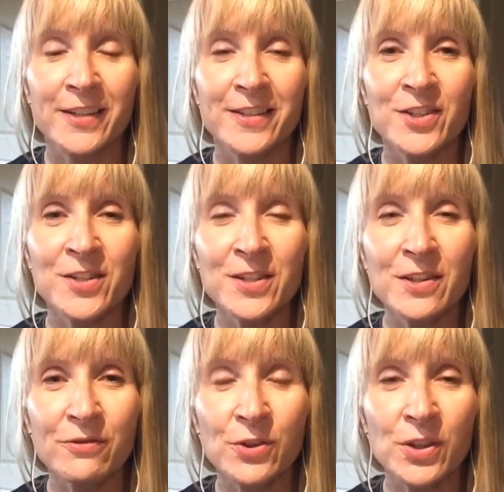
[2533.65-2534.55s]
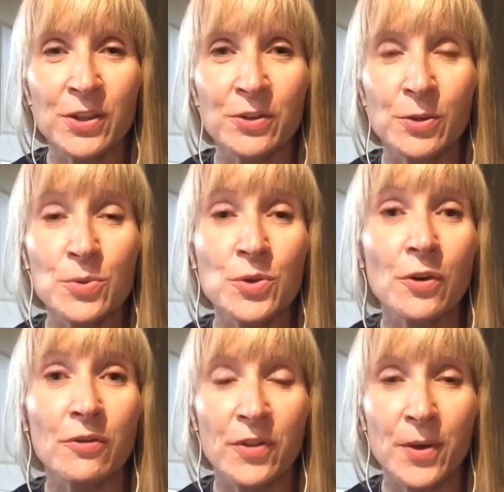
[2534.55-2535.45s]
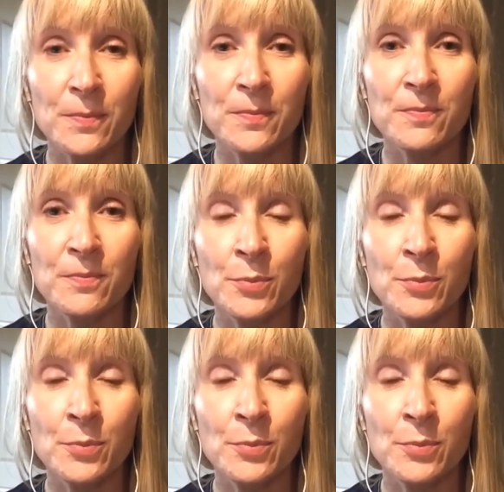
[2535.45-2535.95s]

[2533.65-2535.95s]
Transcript: and just see if you can observe them,